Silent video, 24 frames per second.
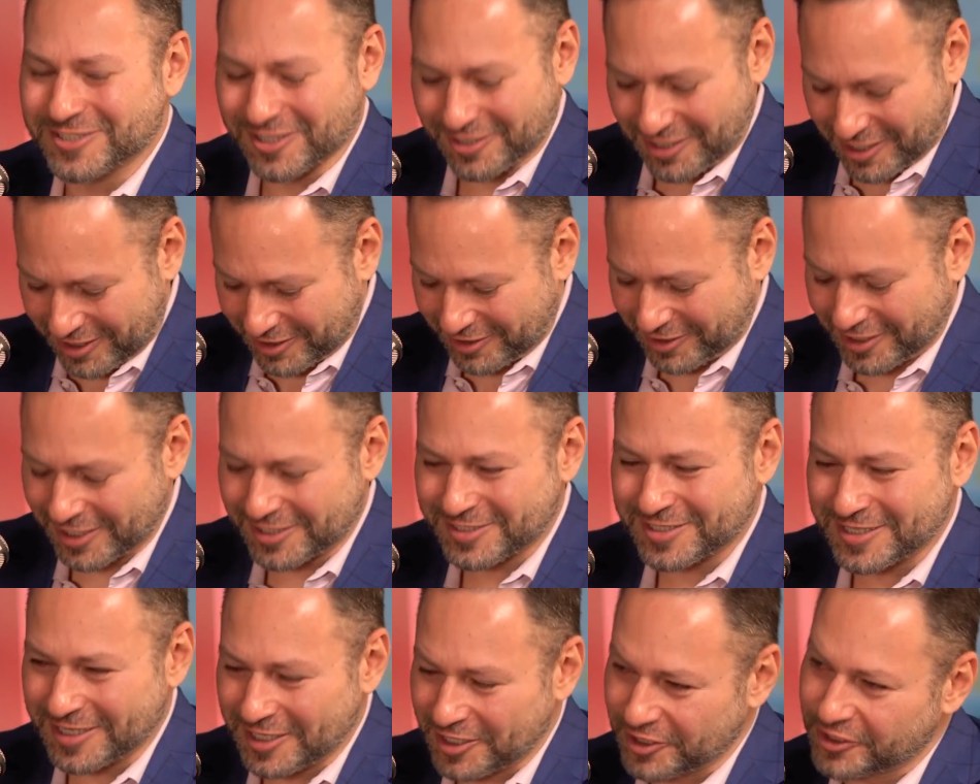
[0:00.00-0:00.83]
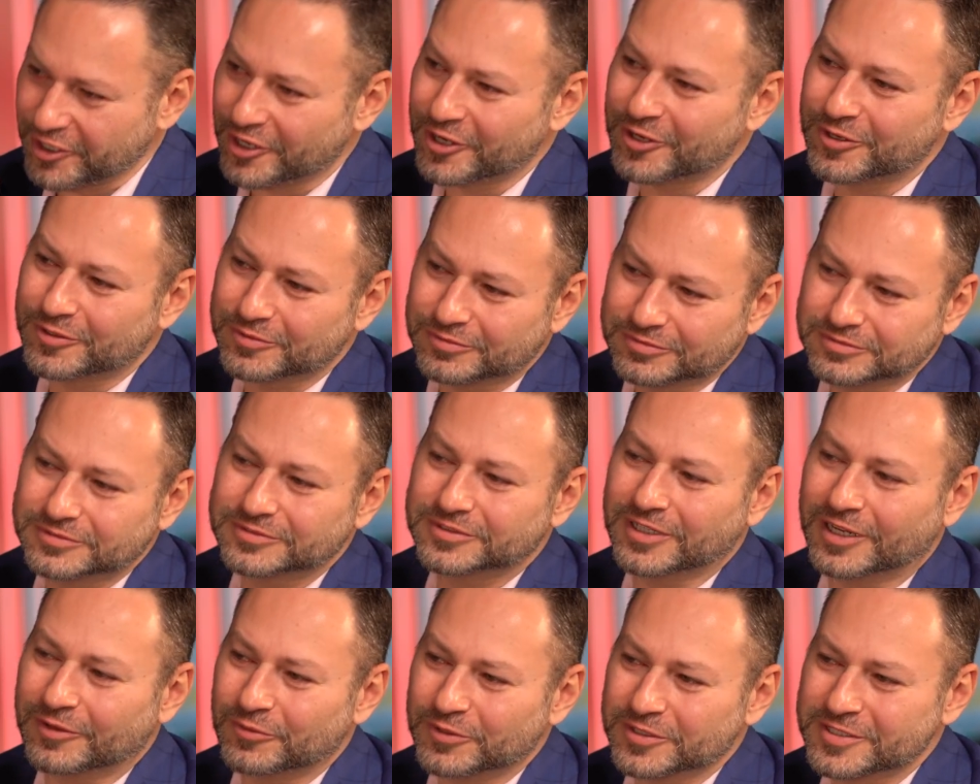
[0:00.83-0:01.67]
It's a lot less ego.
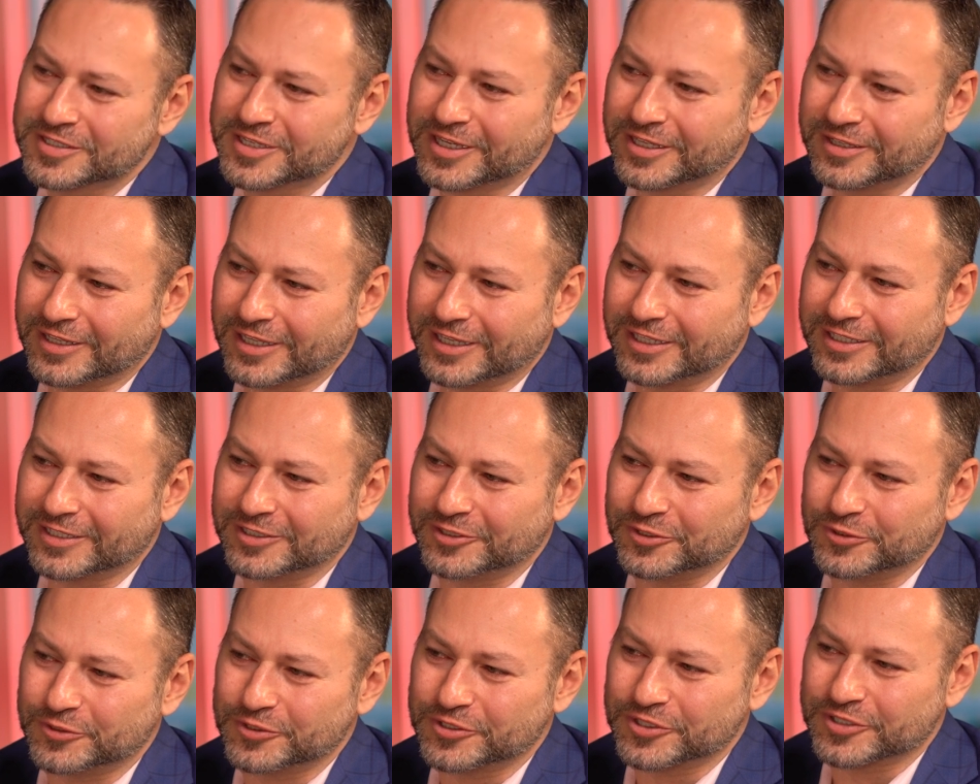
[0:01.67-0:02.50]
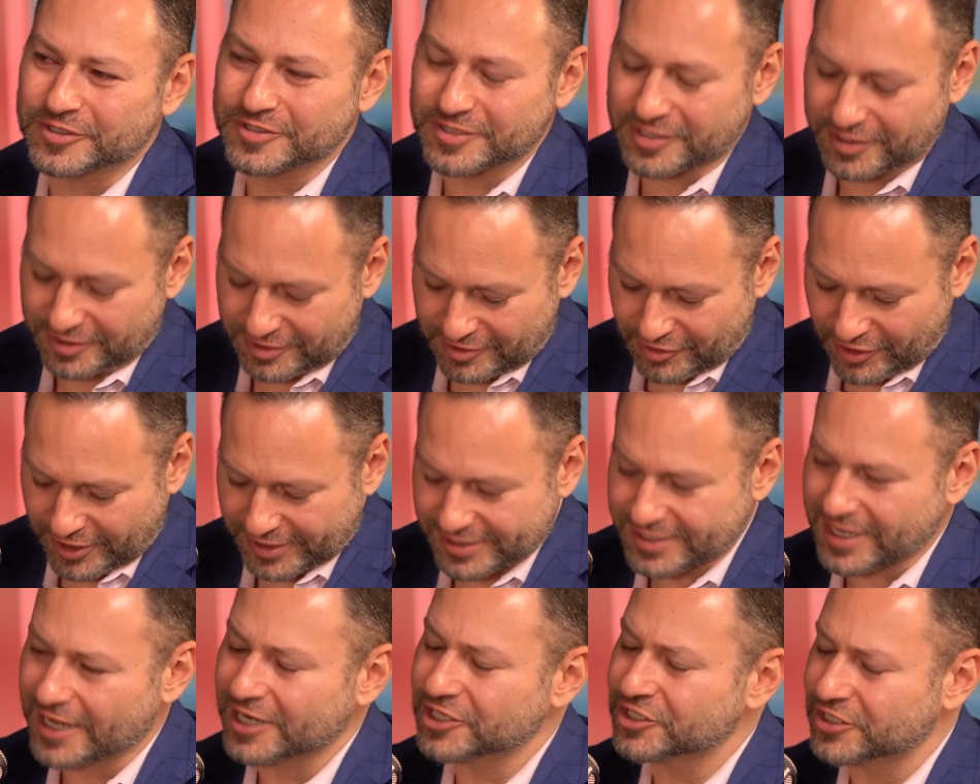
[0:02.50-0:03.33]
I will say that in New Jersey
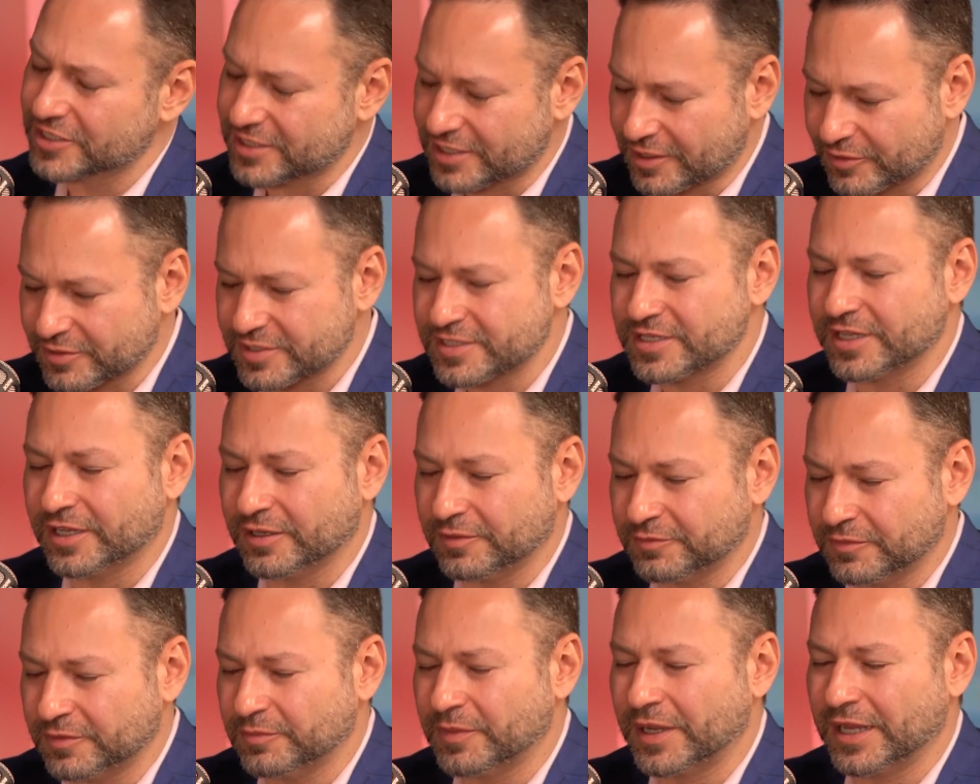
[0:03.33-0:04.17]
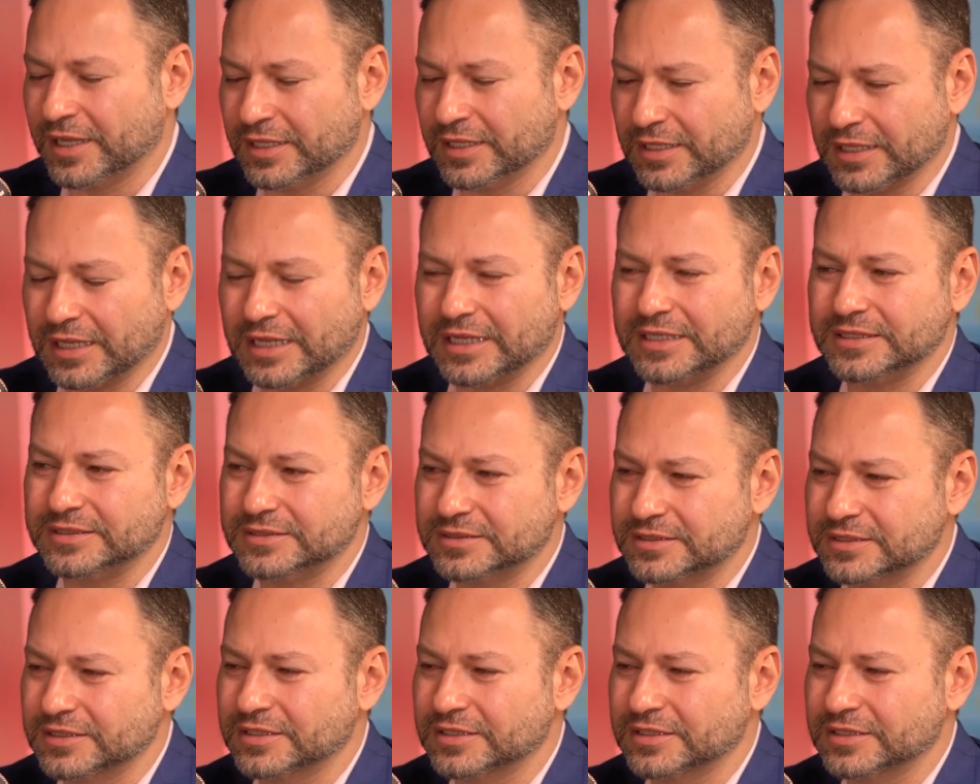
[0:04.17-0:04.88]
transactions, I will say by a lot.